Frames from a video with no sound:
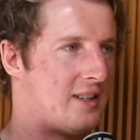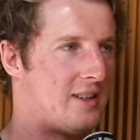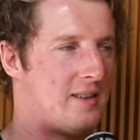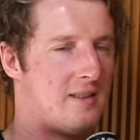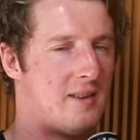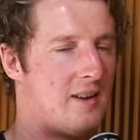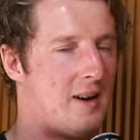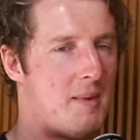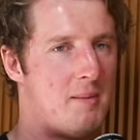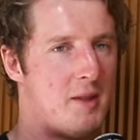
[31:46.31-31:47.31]
And
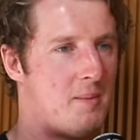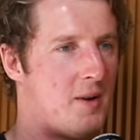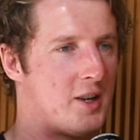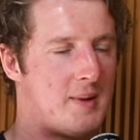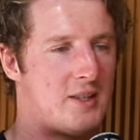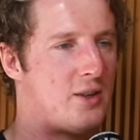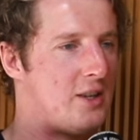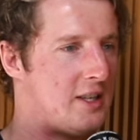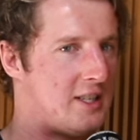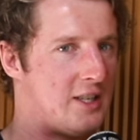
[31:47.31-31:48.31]
I remember that I was about 2
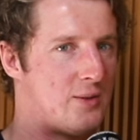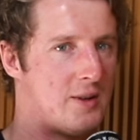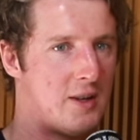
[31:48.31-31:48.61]
years into